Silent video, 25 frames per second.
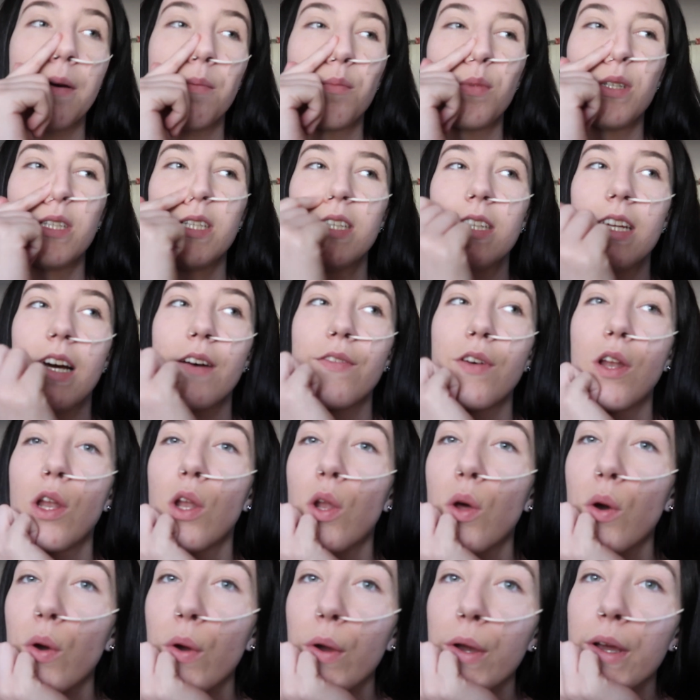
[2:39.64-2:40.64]
We did have a
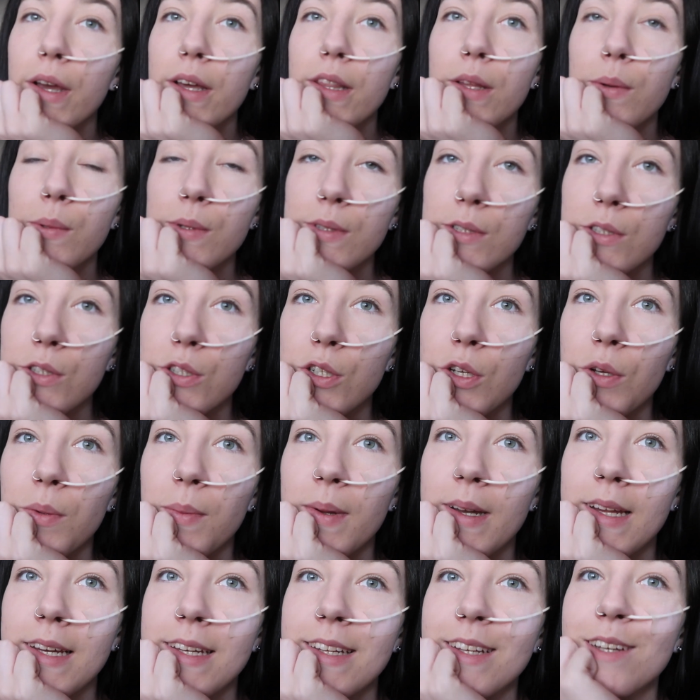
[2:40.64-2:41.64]
look, there wasn't too
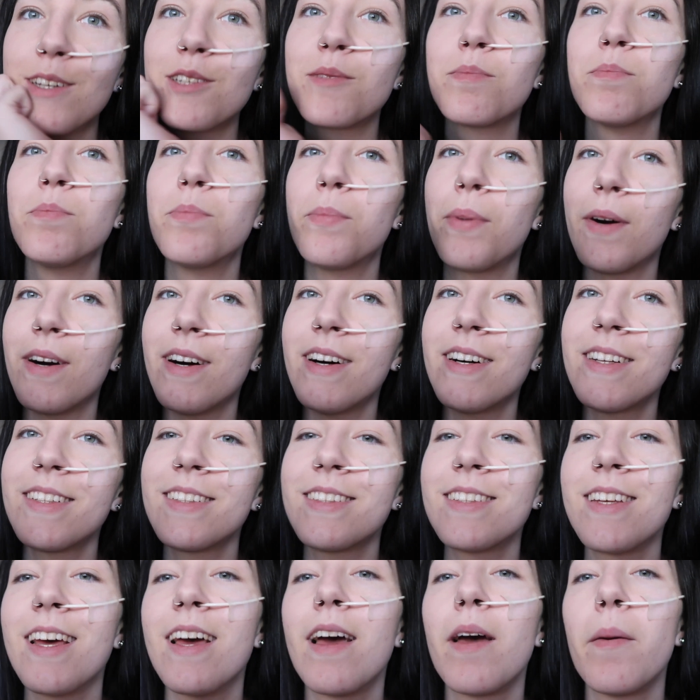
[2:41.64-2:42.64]
many deals,
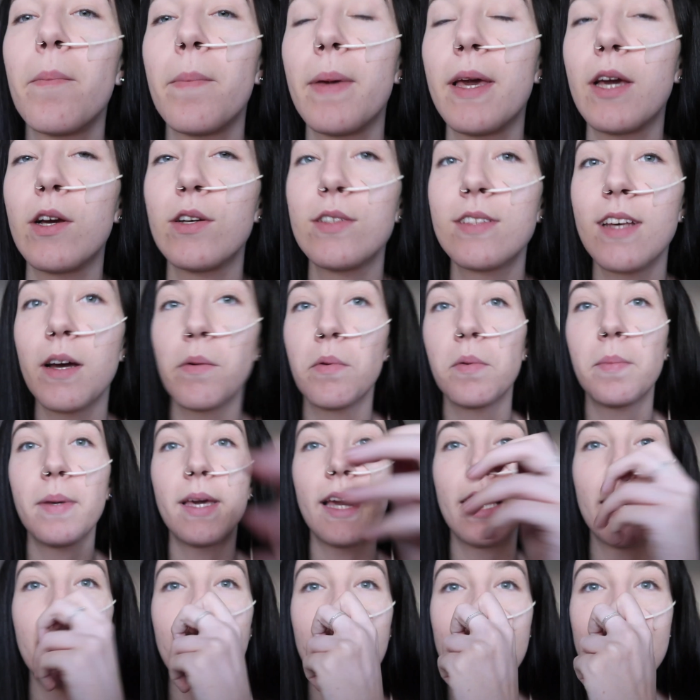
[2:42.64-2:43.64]
but because I would be
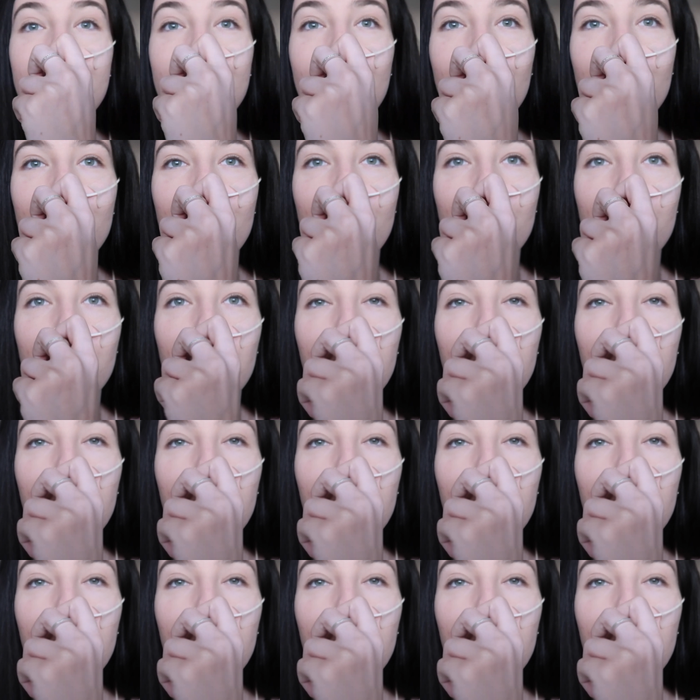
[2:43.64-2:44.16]
getting a surgical